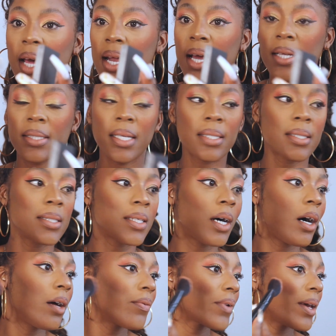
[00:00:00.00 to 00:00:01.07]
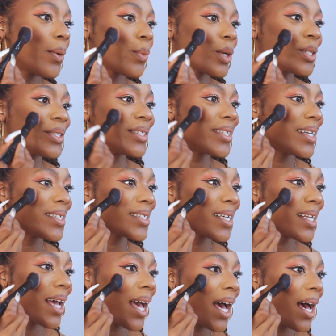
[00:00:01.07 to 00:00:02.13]
that excess is off and we're just
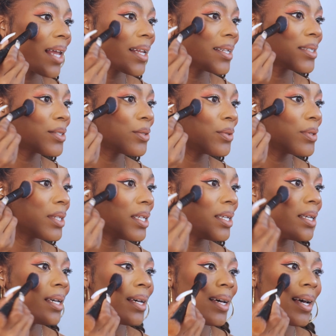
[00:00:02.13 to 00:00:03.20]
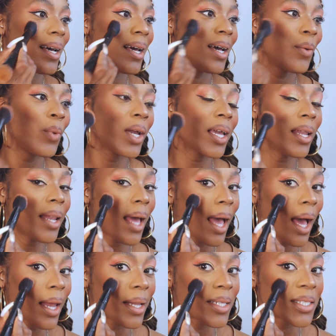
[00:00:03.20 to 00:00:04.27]
gonna add it to the we can
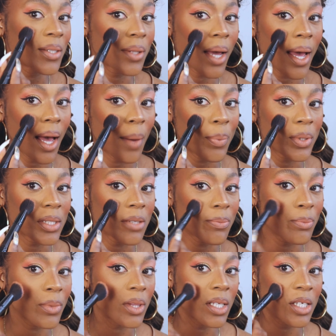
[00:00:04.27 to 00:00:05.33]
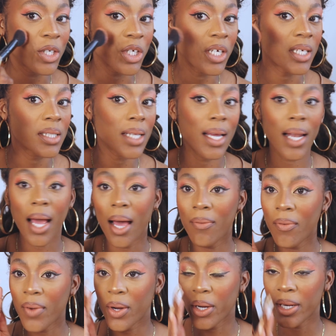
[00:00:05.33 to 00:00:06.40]
add it to the apples of the cheeks. And I
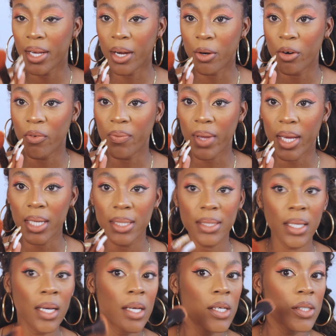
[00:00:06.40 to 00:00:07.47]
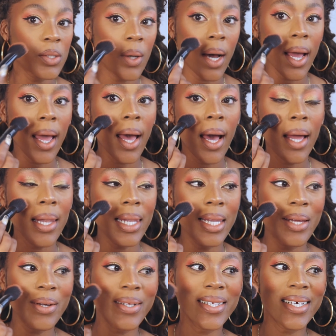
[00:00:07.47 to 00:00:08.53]
have a very narrow face, so I add
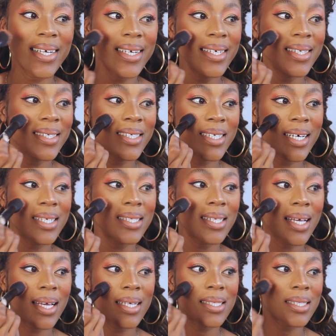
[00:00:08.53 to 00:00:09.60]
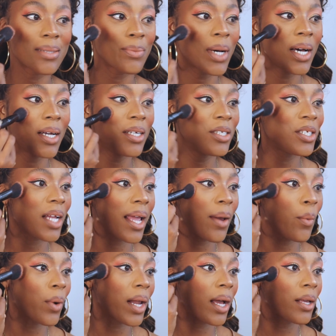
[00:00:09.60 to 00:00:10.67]
literally just a smudge.
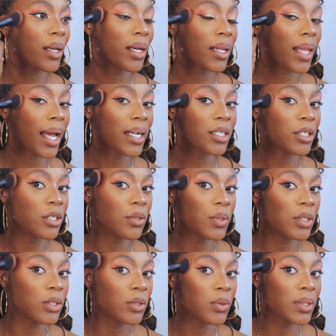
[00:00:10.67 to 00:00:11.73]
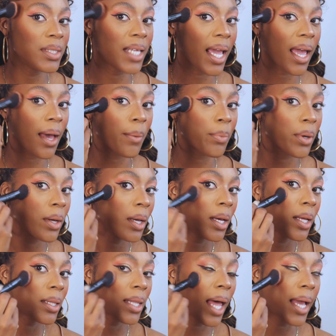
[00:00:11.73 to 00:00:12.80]
And what I like to do is use damp
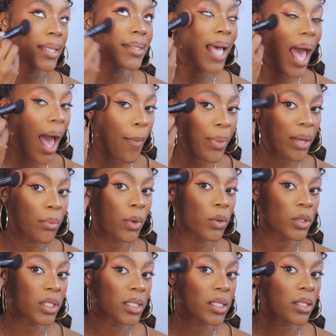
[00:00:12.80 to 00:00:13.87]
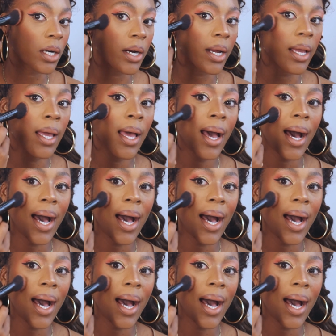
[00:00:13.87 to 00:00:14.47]
like tapping motions, sorry.